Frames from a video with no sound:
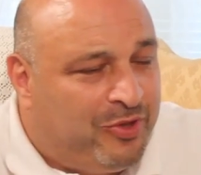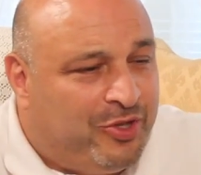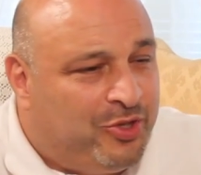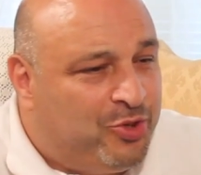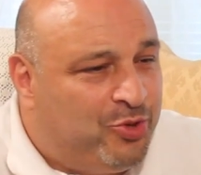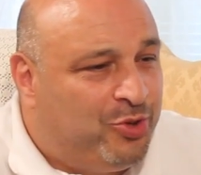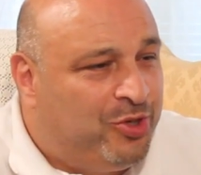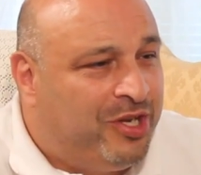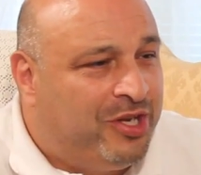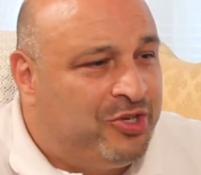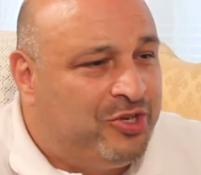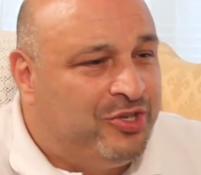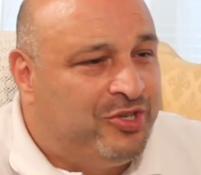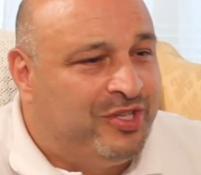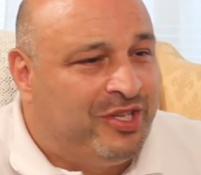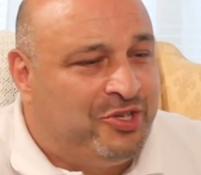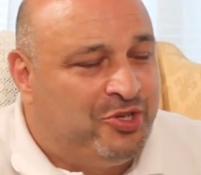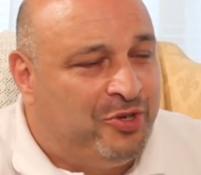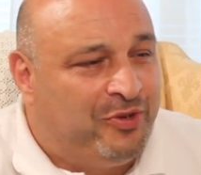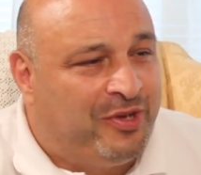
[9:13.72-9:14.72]
the traditions
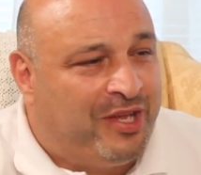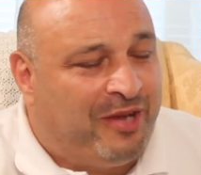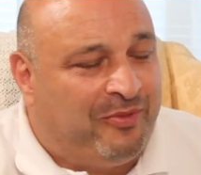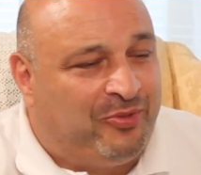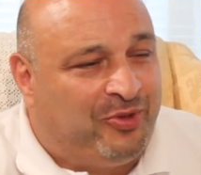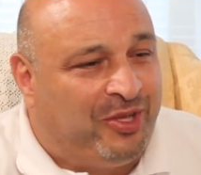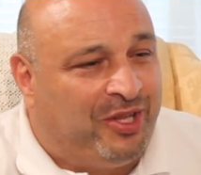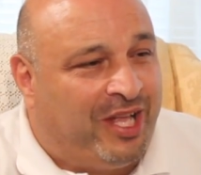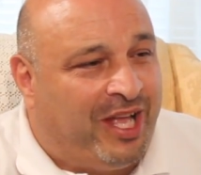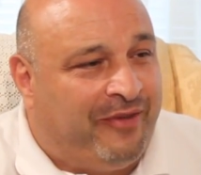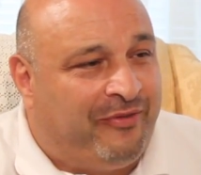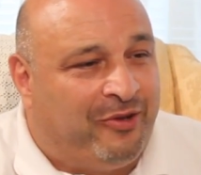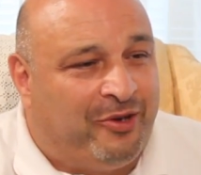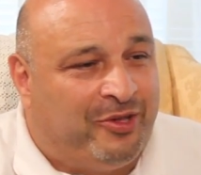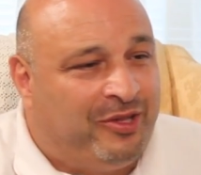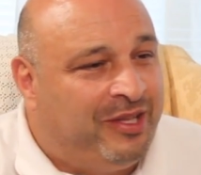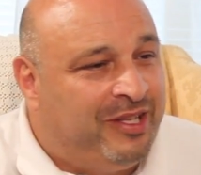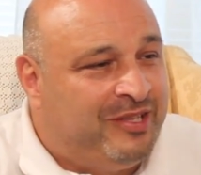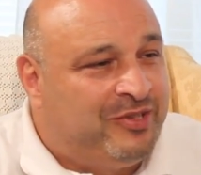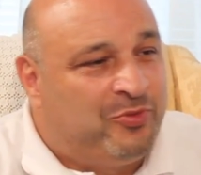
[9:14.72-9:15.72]
that you kept alive, or
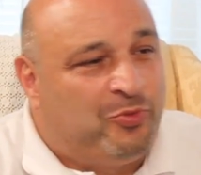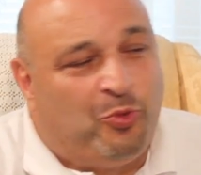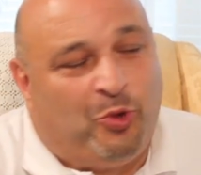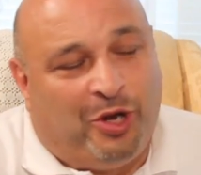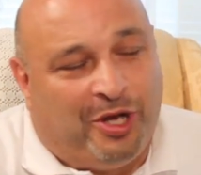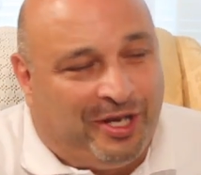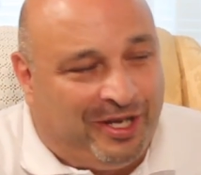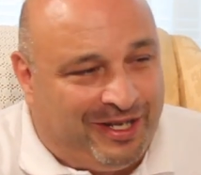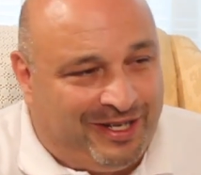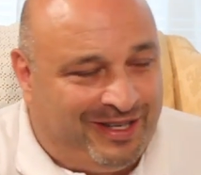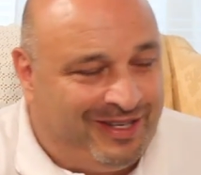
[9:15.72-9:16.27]
at least one.